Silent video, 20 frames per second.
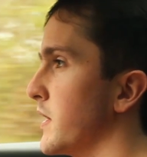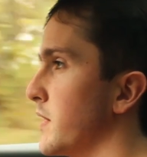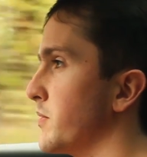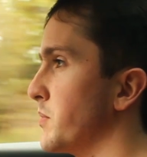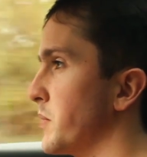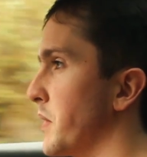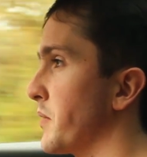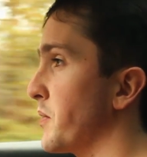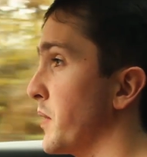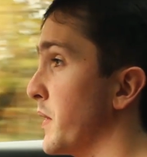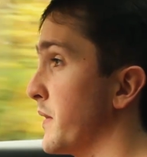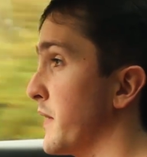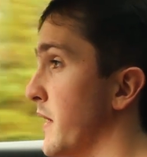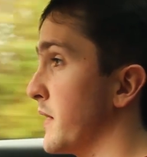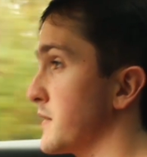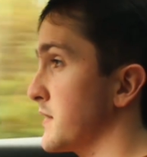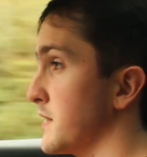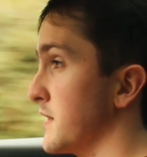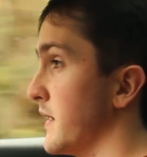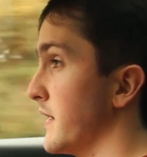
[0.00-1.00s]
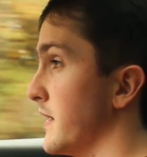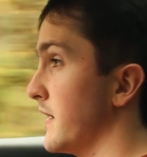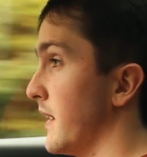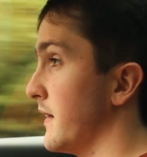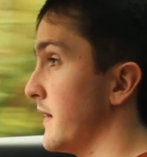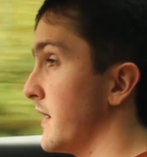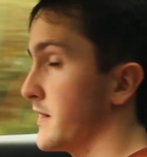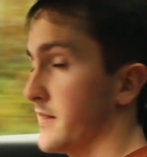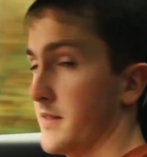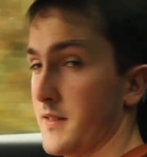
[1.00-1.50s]
from a 3008, and
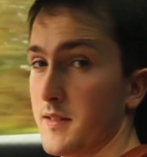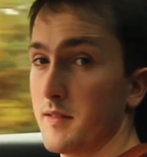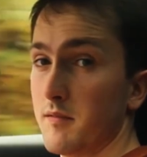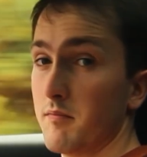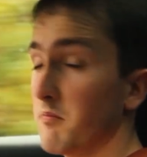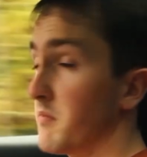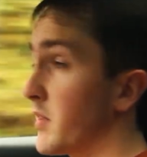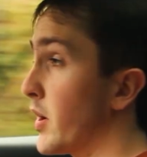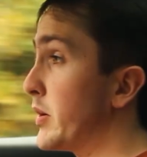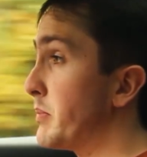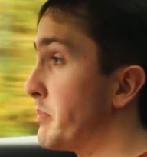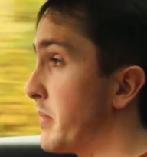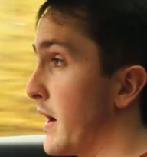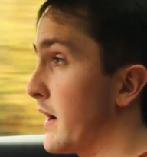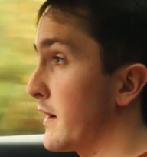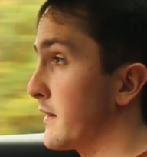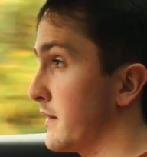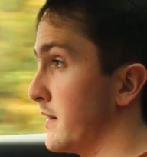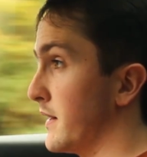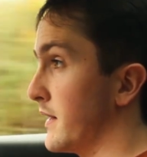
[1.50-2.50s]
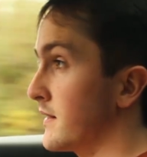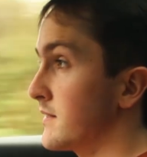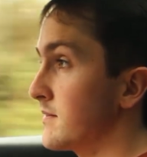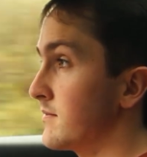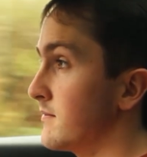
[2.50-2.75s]
that's no bad thing.